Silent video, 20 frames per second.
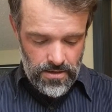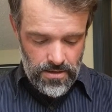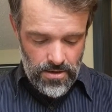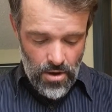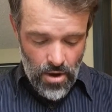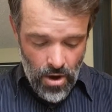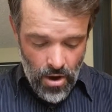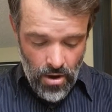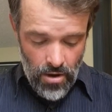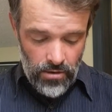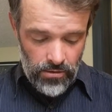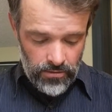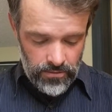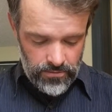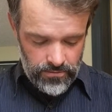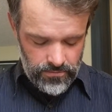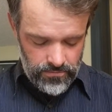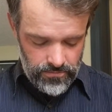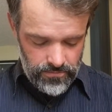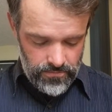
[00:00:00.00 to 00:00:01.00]
All
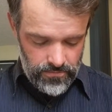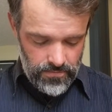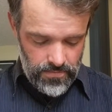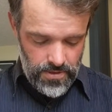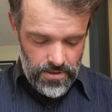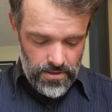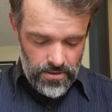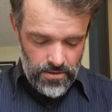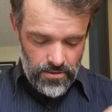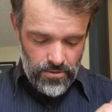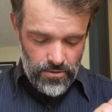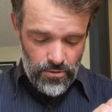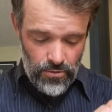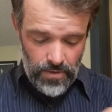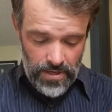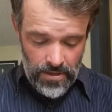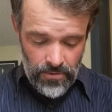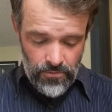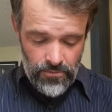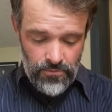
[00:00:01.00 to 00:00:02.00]
who
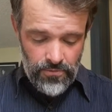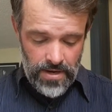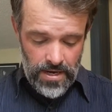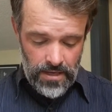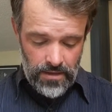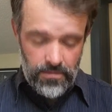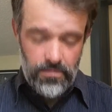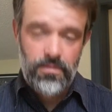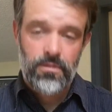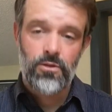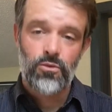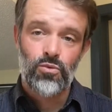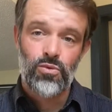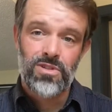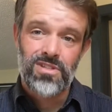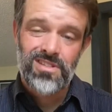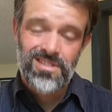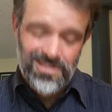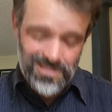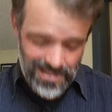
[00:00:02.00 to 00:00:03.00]
in faith
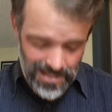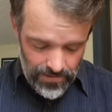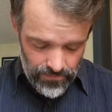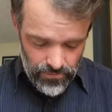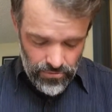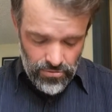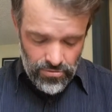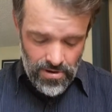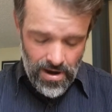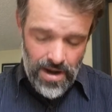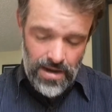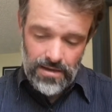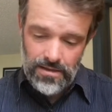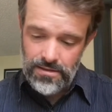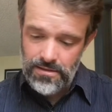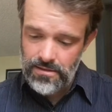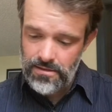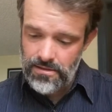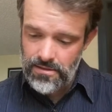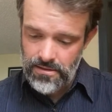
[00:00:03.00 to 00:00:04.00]
receive
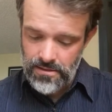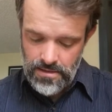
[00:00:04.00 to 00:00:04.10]
Christ,